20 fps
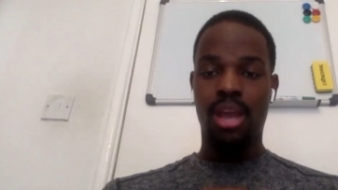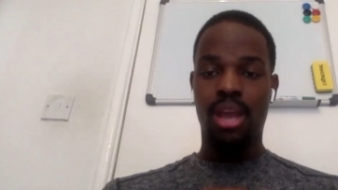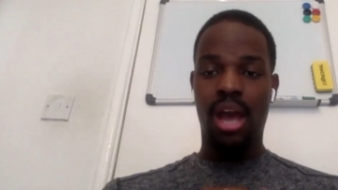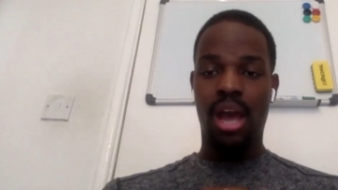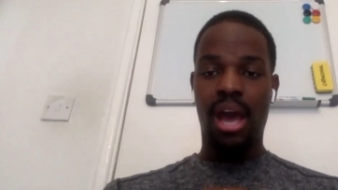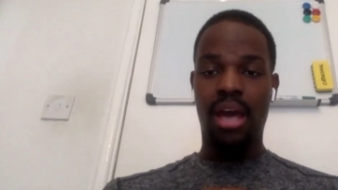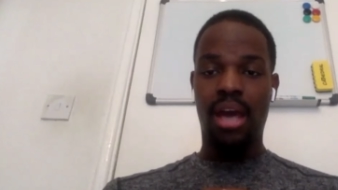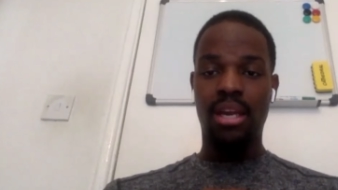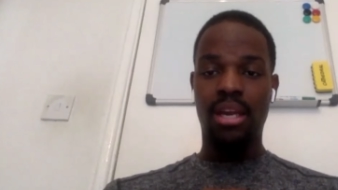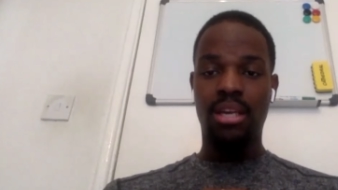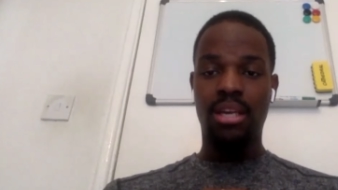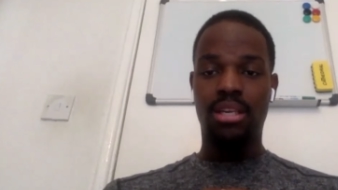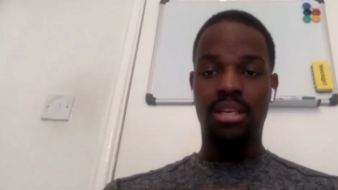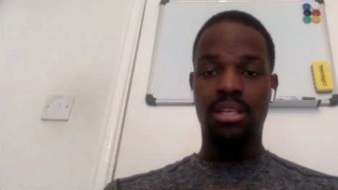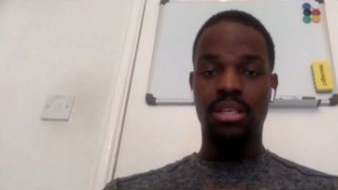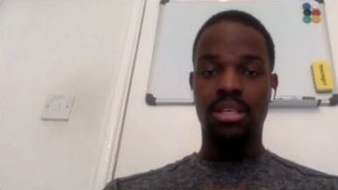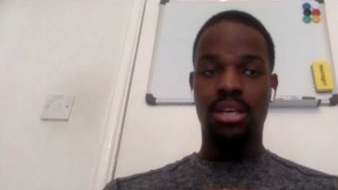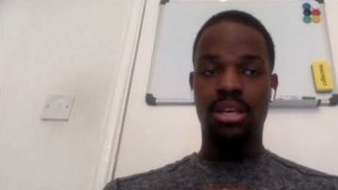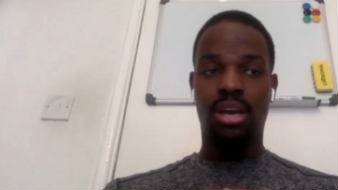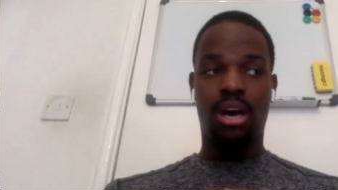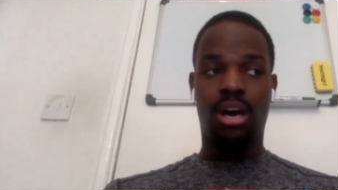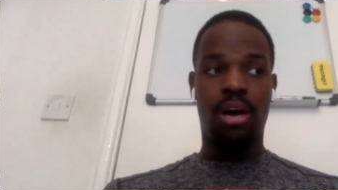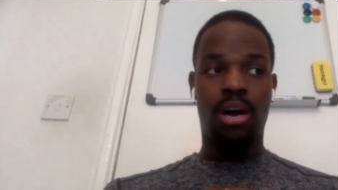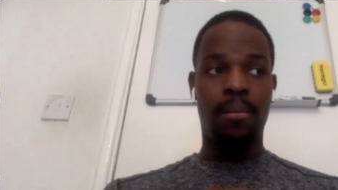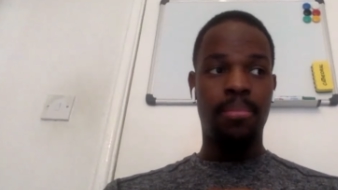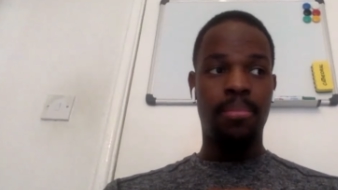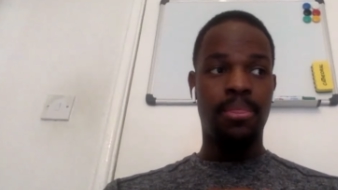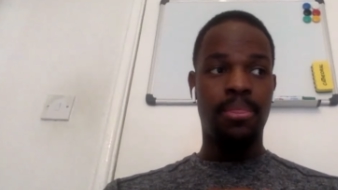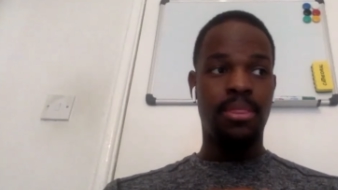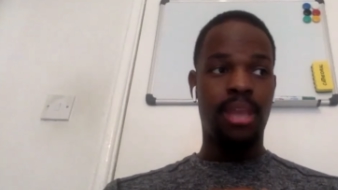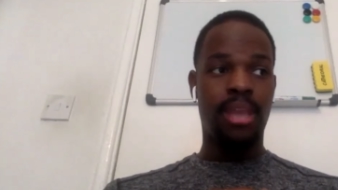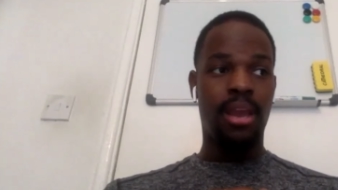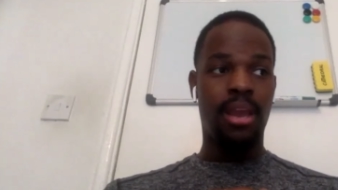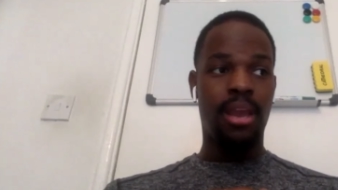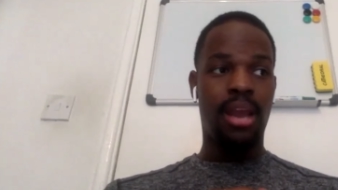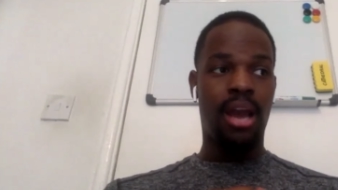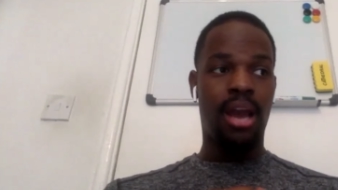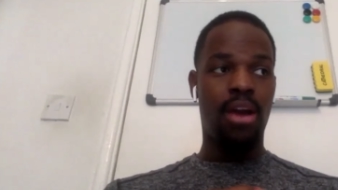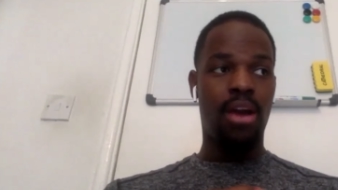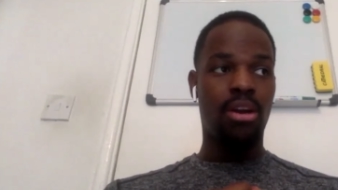and um, they're
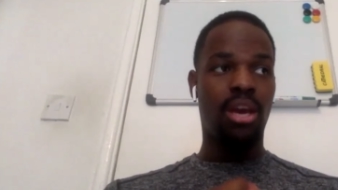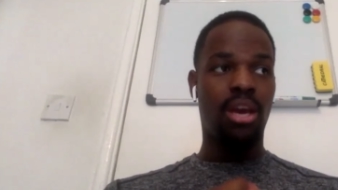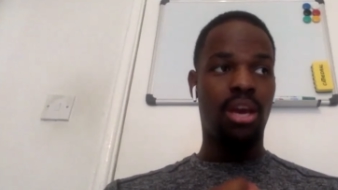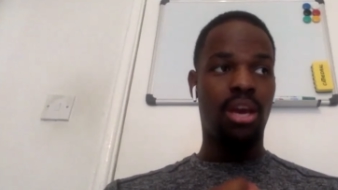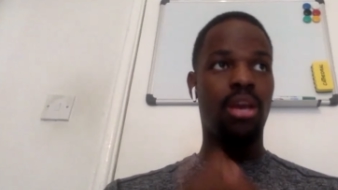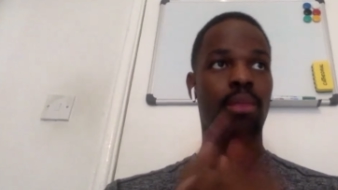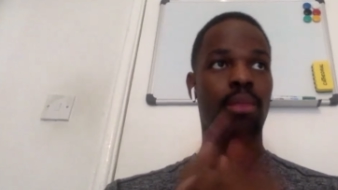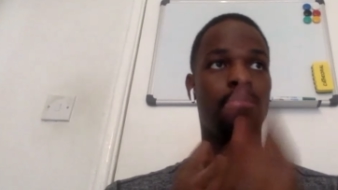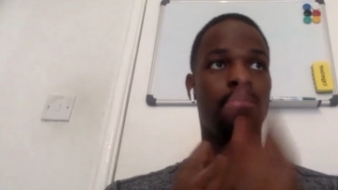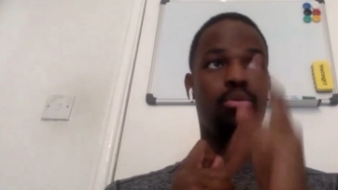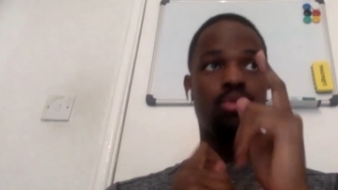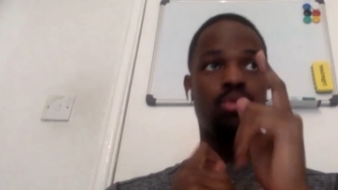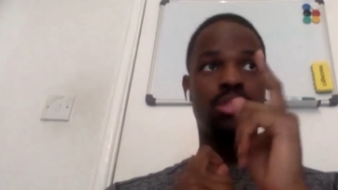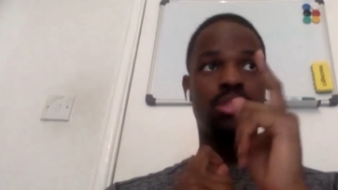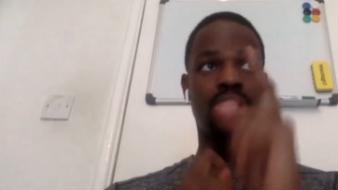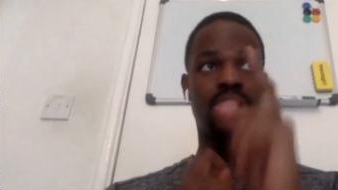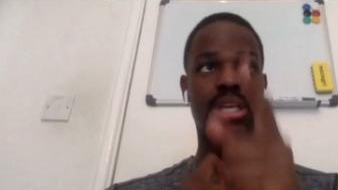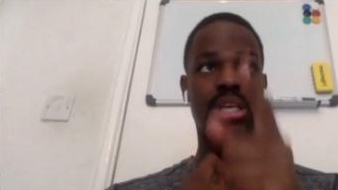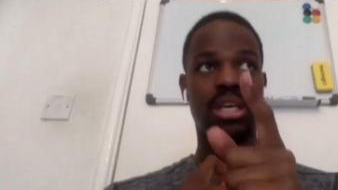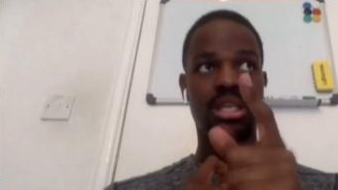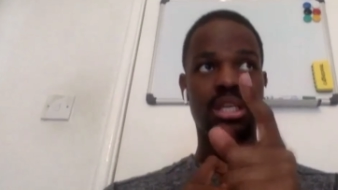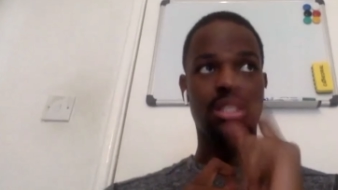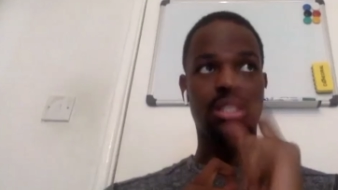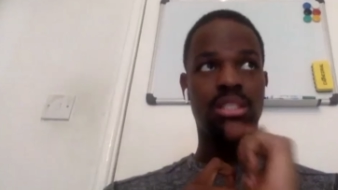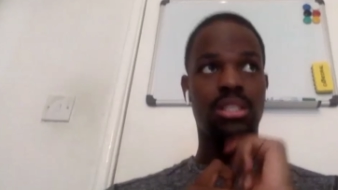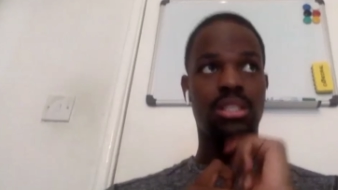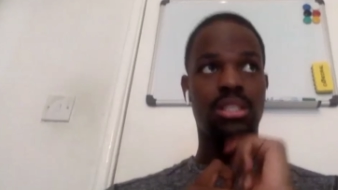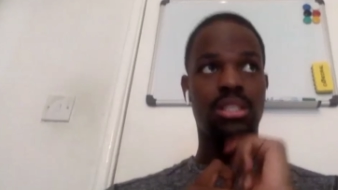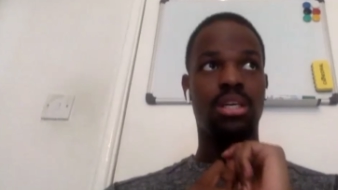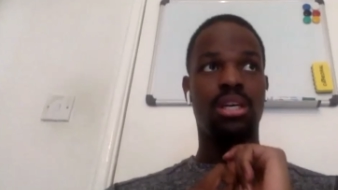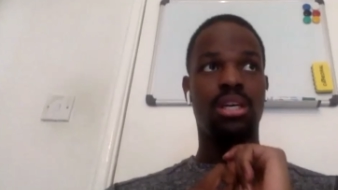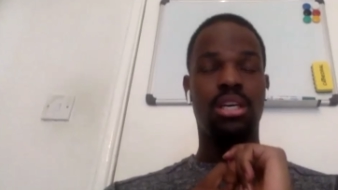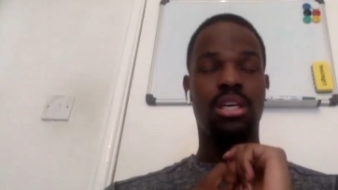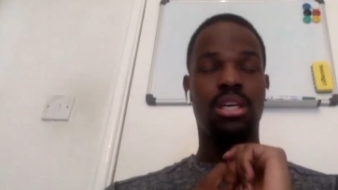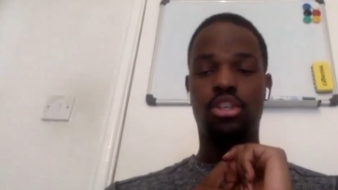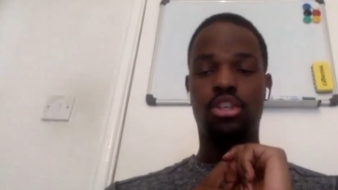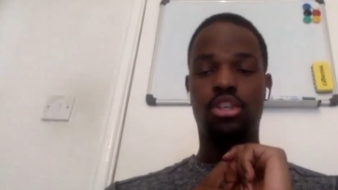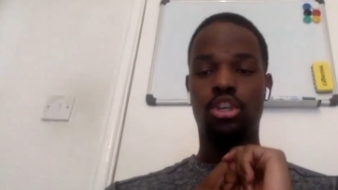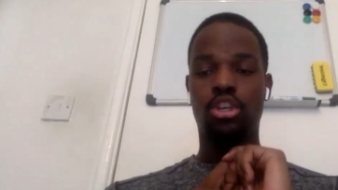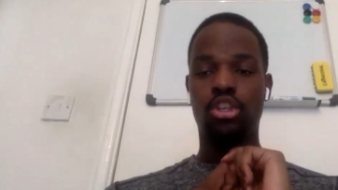like, okay, Porzingis is
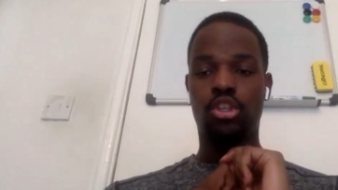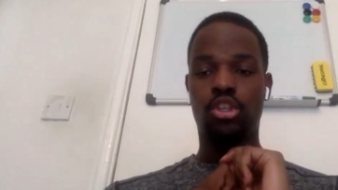going to